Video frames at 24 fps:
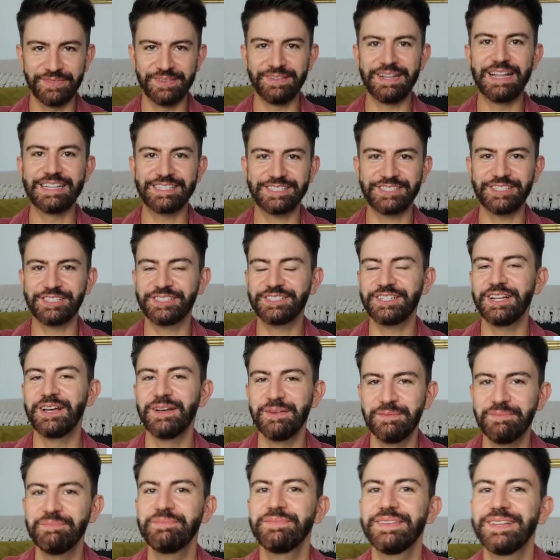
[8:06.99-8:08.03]
Let's just
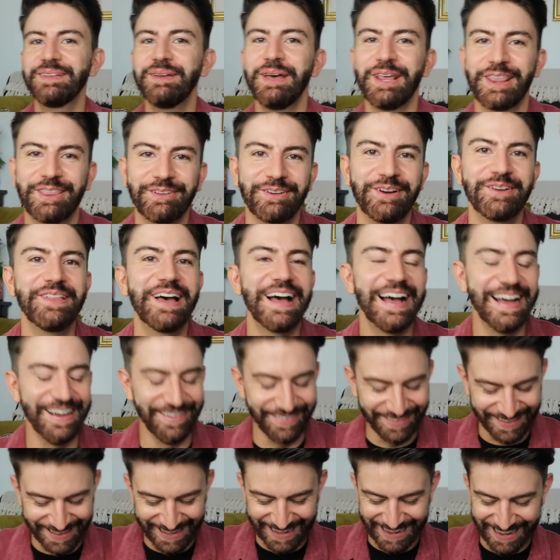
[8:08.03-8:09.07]
throw that
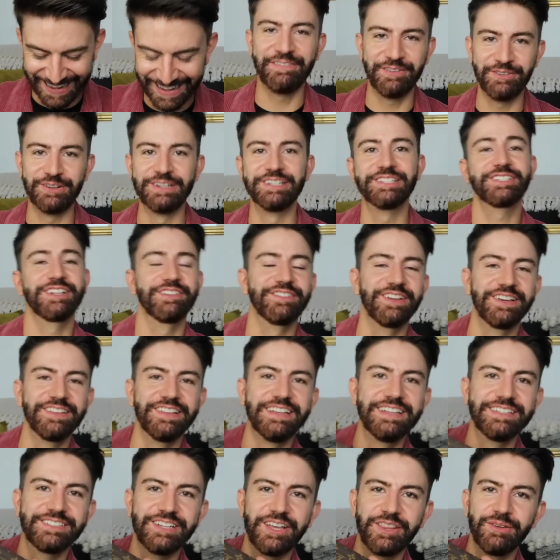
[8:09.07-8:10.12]
out there if you're into stuff like
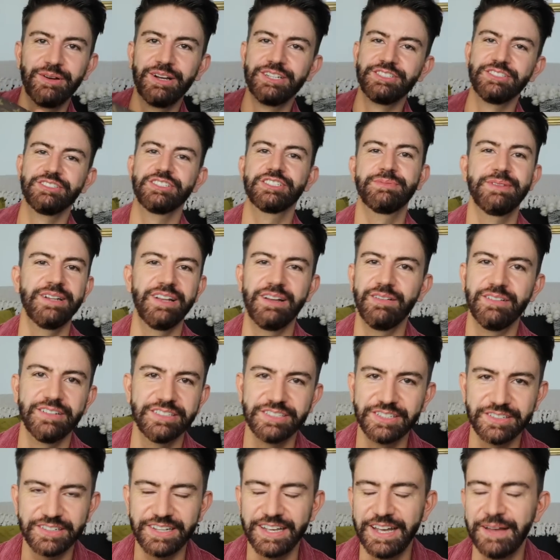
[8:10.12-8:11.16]
this. Otherwise, you'll just be like, oh, I
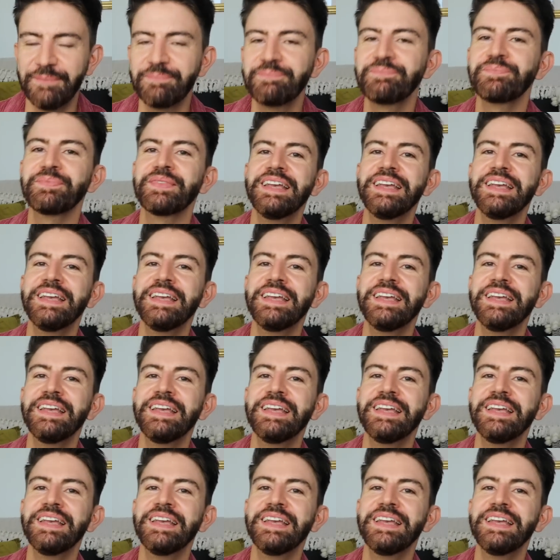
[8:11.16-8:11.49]
don't care.